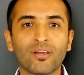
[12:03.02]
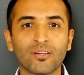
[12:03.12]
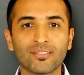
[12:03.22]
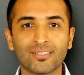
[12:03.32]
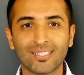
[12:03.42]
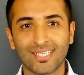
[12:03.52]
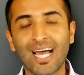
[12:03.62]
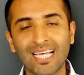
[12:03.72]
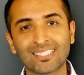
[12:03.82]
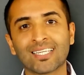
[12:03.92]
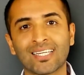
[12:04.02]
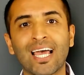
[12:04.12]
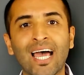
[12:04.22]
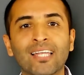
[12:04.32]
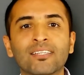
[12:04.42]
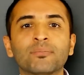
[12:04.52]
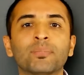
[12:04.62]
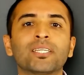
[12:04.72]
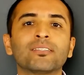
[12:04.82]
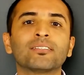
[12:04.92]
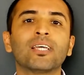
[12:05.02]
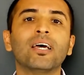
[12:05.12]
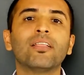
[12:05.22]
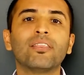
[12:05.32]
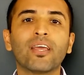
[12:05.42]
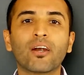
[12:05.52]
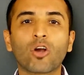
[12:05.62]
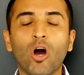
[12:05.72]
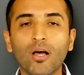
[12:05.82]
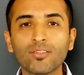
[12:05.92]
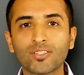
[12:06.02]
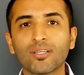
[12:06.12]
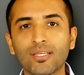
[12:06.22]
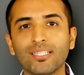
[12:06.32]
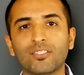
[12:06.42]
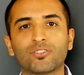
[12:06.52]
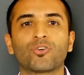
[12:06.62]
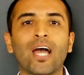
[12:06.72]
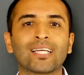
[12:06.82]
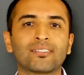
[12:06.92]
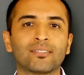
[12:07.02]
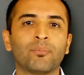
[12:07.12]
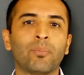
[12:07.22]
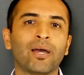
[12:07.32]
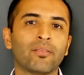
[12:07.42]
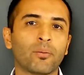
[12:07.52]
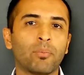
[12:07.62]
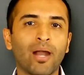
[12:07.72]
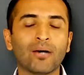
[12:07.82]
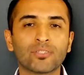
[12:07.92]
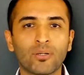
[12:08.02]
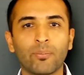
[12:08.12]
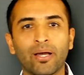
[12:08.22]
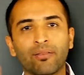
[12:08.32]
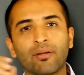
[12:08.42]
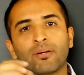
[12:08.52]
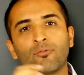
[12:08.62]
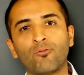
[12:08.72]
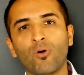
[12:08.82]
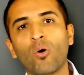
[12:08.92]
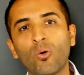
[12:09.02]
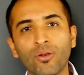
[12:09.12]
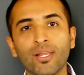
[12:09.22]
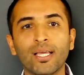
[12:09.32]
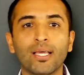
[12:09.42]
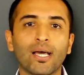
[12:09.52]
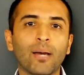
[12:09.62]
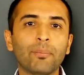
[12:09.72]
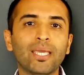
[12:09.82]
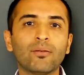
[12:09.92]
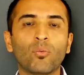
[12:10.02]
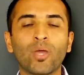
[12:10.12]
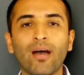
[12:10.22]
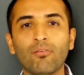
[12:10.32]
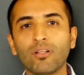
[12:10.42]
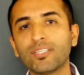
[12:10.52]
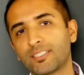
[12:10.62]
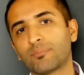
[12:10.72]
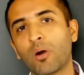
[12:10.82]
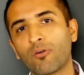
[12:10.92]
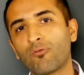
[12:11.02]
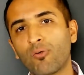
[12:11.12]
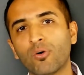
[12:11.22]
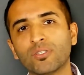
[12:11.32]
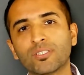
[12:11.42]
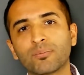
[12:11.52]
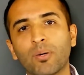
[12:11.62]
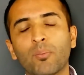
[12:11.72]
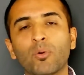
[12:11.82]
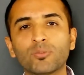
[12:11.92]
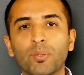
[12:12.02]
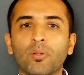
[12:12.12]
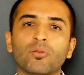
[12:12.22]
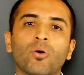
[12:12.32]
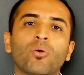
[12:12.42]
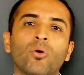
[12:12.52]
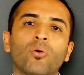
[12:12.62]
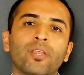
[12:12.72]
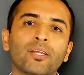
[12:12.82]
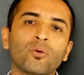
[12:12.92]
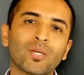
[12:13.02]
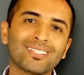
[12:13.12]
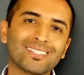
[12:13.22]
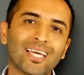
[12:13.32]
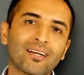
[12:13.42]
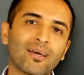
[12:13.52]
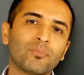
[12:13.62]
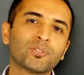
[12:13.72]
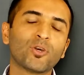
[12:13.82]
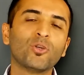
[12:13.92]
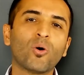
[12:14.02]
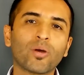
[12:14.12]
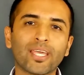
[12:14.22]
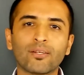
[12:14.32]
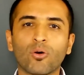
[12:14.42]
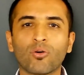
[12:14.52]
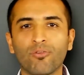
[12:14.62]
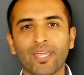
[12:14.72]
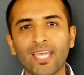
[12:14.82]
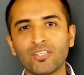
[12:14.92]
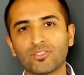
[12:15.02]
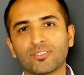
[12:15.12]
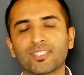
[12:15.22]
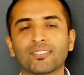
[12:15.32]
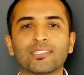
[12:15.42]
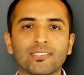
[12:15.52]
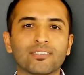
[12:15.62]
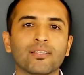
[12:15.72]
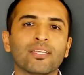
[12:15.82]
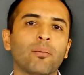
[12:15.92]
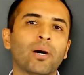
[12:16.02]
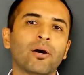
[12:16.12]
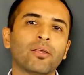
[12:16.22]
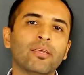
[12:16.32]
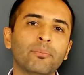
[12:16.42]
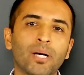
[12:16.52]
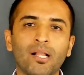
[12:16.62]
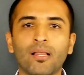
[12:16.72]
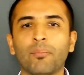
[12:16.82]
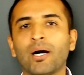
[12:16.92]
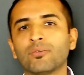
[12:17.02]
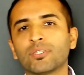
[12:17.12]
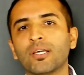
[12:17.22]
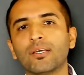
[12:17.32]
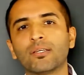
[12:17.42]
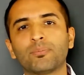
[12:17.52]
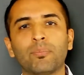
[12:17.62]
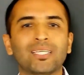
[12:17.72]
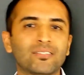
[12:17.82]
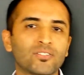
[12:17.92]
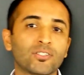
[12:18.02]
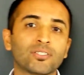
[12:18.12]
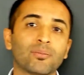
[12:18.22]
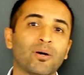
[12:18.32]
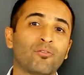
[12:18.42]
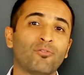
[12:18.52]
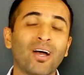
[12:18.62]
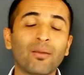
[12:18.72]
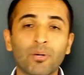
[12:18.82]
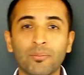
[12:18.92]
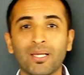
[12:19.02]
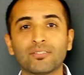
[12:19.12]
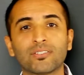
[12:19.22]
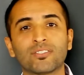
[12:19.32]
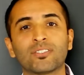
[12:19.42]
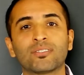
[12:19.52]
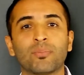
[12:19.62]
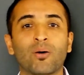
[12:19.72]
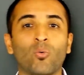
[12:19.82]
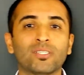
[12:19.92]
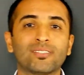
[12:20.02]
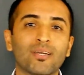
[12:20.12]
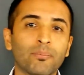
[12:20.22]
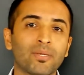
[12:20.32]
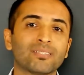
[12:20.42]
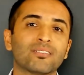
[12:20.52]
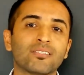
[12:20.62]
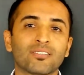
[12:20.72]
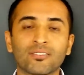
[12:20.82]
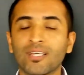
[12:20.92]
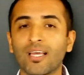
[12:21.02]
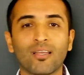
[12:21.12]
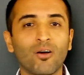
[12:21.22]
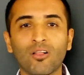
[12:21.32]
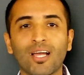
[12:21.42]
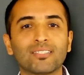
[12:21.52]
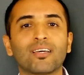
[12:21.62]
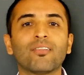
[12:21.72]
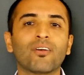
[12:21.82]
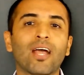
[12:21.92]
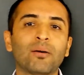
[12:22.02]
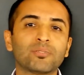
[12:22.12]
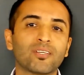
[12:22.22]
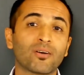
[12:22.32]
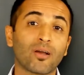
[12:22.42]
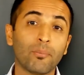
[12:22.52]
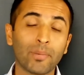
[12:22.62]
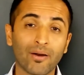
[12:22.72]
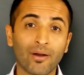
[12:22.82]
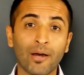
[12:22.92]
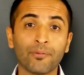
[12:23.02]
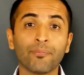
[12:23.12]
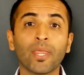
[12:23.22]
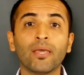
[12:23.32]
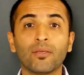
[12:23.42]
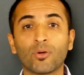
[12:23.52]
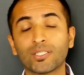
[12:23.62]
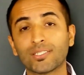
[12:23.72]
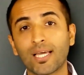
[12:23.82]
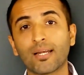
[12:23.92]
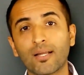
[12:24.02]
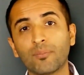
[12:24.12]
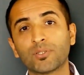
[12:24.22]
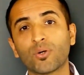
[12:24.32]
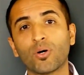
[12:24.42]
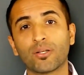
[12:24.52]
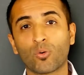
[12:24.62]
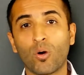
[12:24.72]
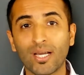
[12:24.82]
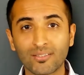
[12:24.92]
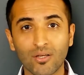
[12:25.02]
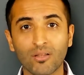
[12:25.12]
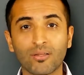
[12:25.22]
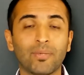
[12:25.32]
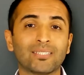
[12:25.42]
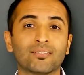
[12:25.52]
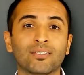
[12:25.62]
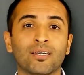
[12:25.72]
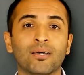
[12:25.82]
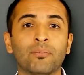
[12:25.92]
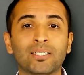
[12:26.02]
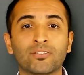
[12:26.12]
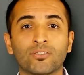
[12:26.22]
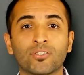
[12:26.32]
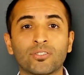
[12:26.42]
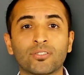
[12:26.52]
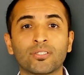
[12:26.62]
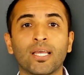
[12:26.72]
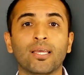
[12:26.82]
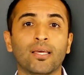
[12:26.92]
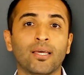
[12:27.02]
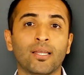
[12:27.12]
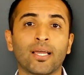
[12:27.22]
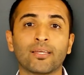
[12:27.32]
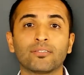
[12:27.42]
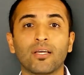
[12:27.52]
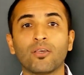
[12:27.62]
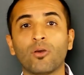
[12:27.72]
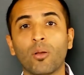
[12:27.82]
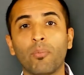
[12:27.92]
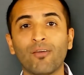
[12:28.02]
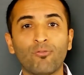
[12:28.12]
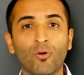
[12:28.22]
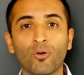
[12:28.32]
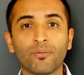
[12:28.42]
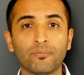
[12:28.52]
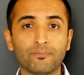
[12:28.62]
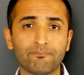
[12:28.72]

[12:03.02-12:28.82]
the task at hand is because they're constantly distracted by their browser, by their phone. I mean, we have all these smartphones, but most people don't know that you can set it up so you don't get notifications consistently about email, about messages, about Viber messages, about WhatsApp messages, all kinds of other apps that are coming around. You can set it up so it quiets all the messages. And I can tell you on my phone,